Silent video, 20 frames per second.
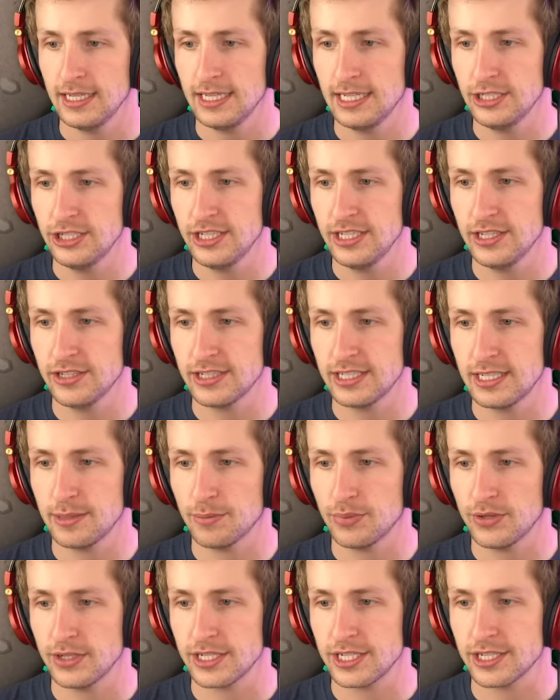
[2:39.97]
Engineers seem
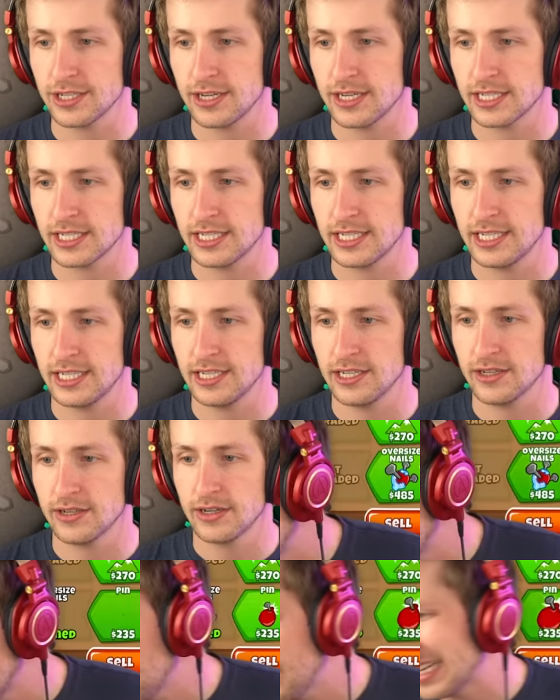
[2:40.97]
pretty saucy here.
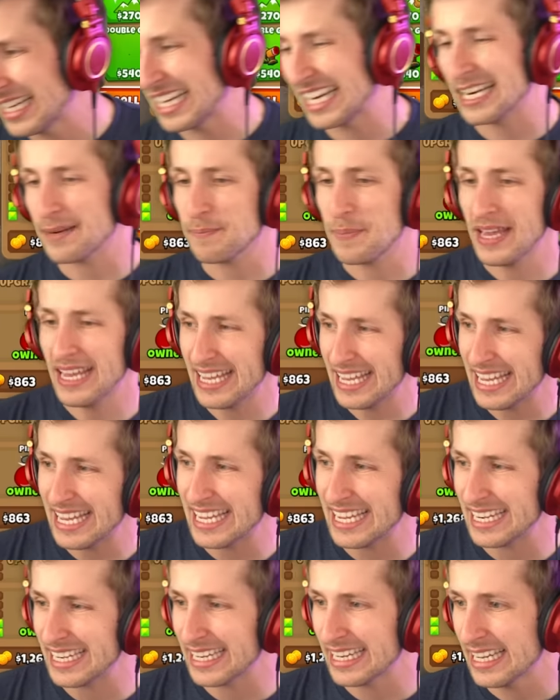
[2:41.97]
And I wanna get
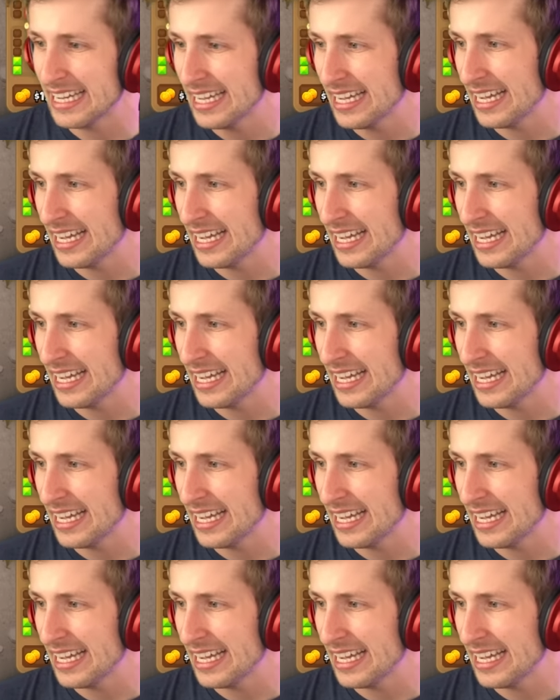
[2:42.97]
Pin.